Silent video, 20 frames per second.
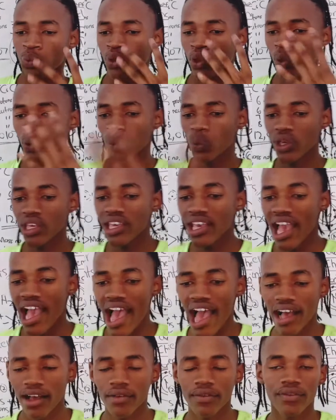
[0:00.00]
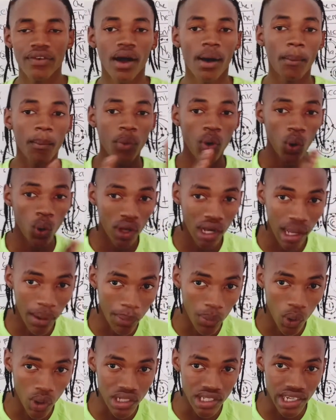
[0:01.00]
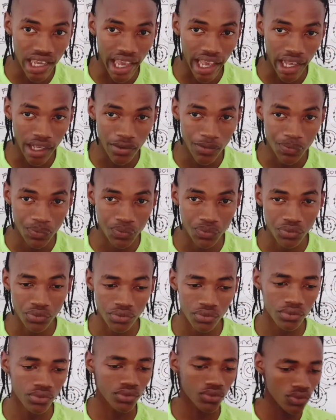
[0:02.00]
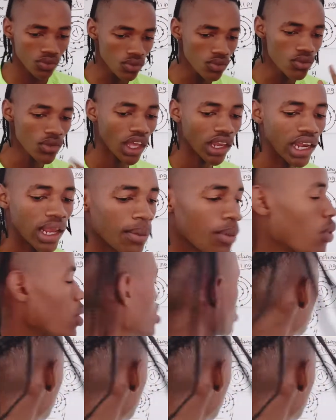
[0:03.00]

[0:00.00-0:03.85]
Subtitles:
we have polar bonding, and write